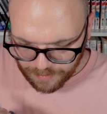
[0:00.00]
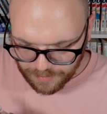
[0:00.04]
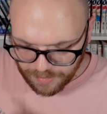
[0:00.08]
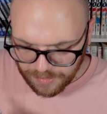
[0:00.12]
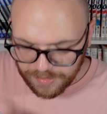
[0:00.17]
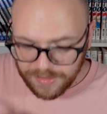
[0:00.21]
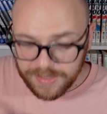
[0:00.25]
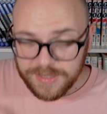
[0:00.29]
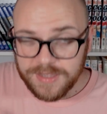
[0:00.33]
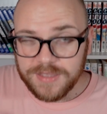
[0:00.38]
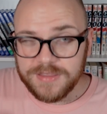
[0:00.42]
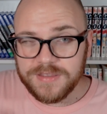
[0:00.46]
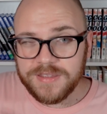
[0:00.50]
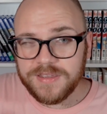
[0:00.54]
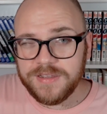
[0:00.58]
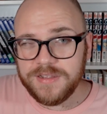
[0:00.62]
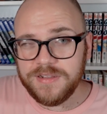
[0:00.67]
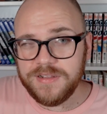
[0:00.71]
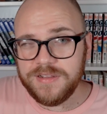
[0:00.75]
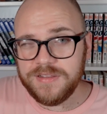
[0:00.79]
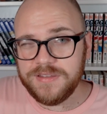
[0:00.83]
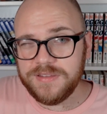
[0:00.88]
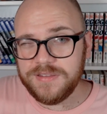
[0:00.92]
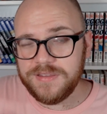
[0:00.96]
Like, it
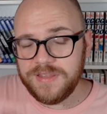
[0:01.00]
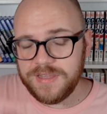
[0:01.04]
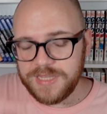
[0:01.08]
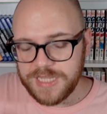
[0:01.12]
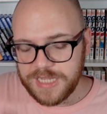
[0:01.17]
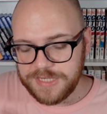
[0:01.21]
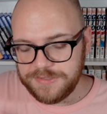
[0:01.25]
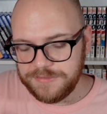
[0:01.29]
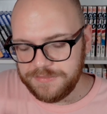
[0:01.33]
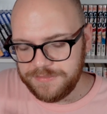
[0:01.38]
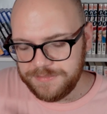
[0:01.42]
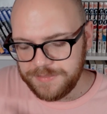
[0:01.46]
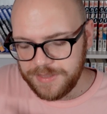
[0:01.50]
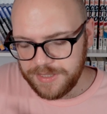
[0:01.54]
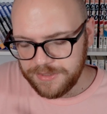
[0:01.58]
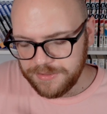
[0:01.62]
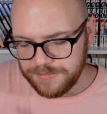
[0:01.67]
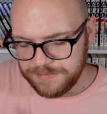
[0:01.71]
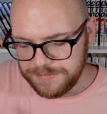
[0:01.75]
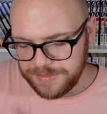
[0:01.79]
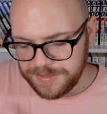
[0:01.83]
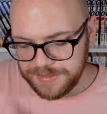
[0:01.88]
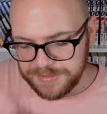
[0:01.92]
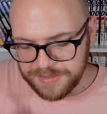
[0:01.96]
killed the natto smell
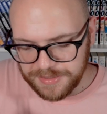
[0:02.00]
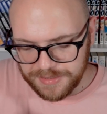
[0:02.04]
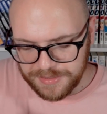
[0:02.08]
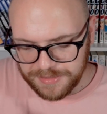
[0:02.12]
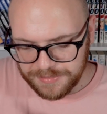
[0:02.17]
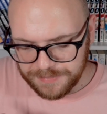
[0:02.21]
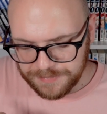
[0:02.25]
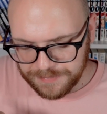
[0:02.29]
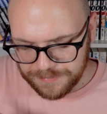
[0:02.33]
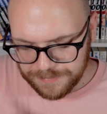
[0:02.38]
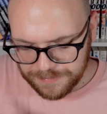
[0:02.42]
completely.